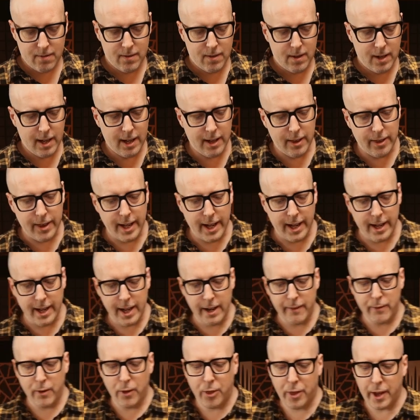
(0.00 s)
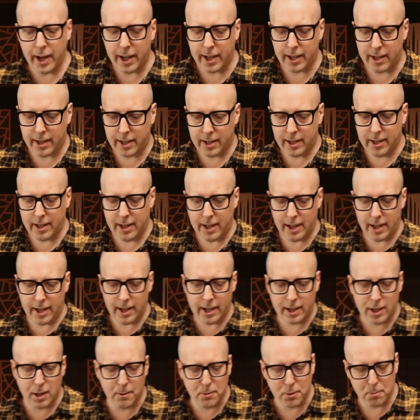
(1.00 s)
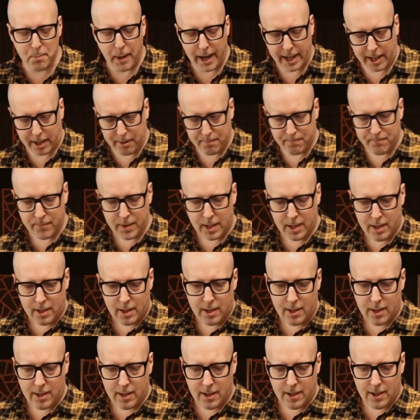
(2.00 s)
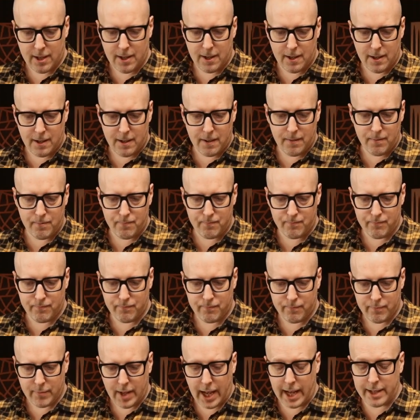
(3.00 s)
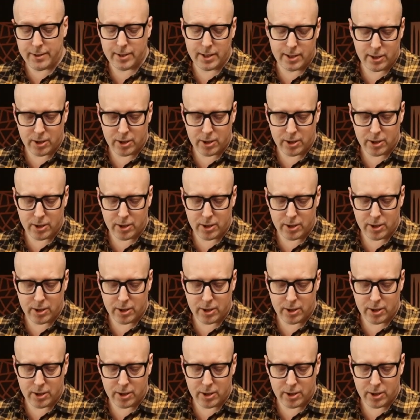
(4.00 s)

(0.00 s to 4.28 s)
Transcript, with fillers: and then everything uh, comes back uh, as it